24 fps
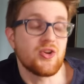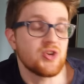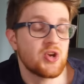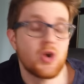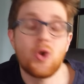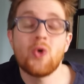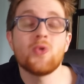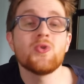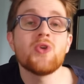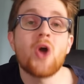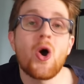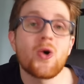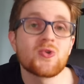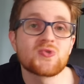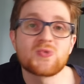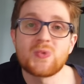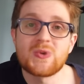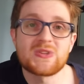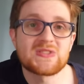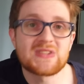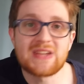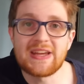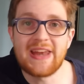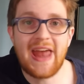who knows
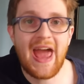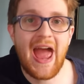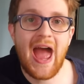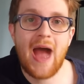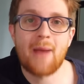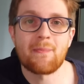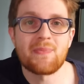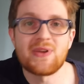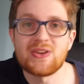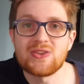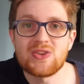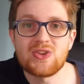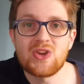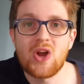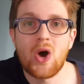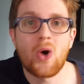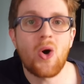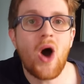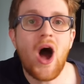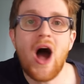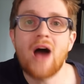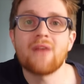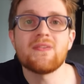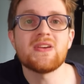what's going to happen. You
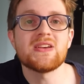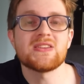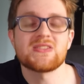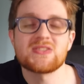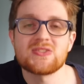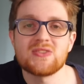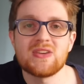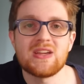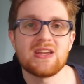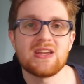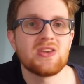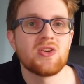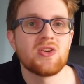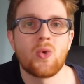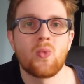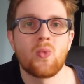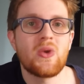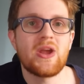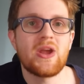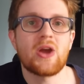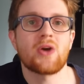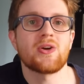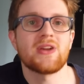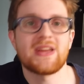know, obviously, you know,
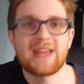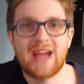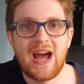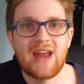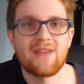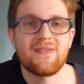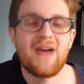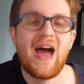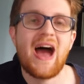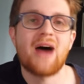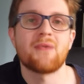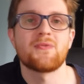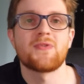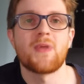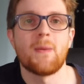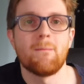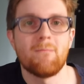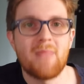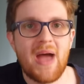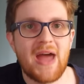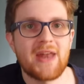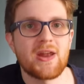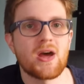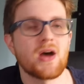we already kind of have the
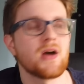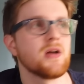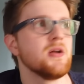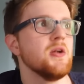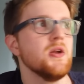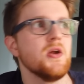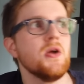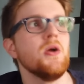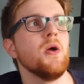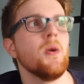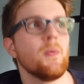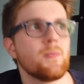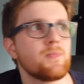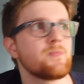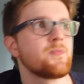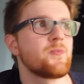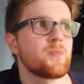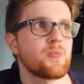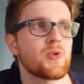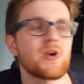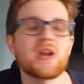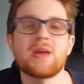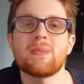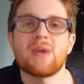meta
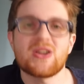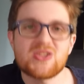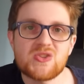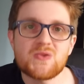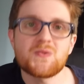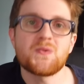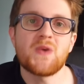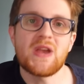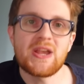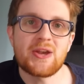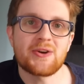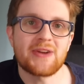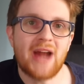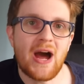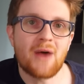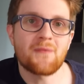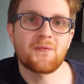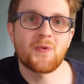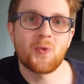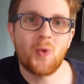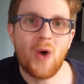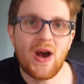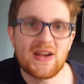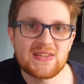pretty much figured out
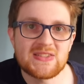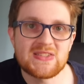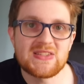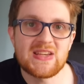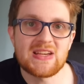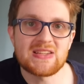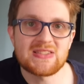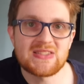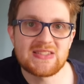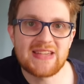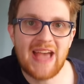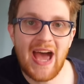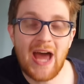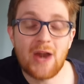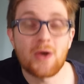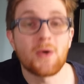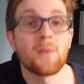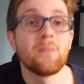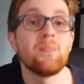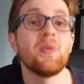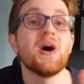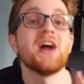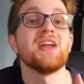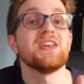for YCS Seattle,
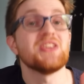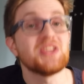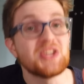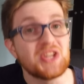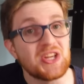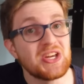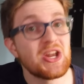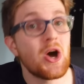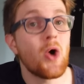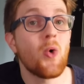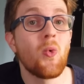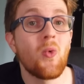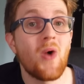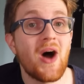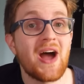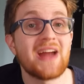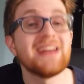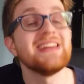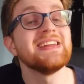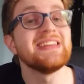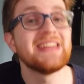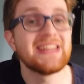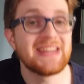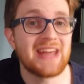but you know
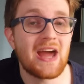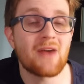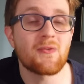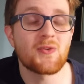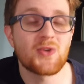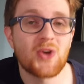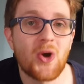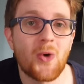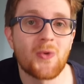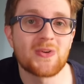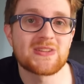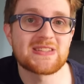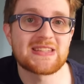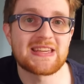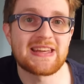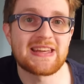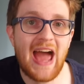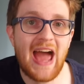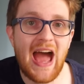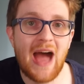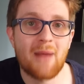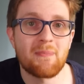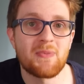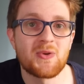what? You never know what's
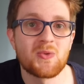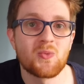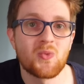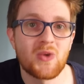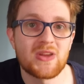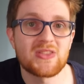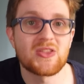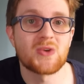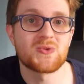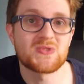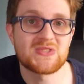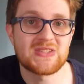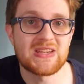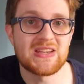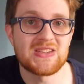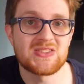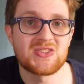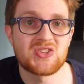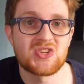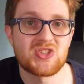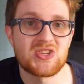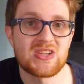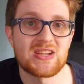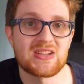happen with those
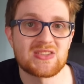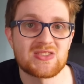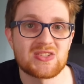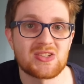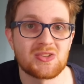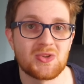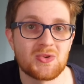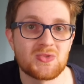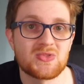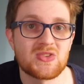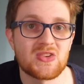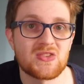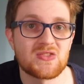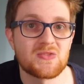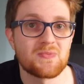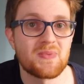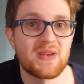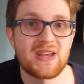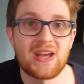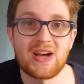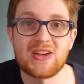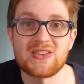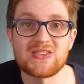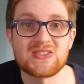TCG exclusives
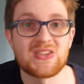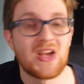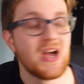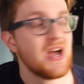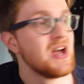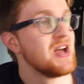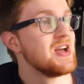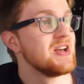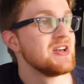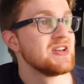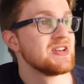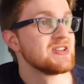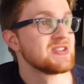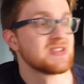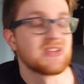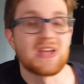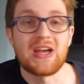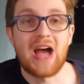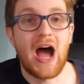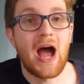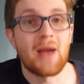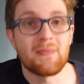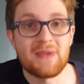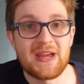because,
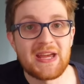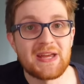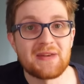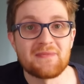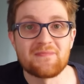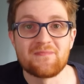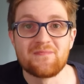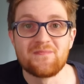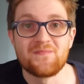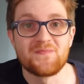I mean,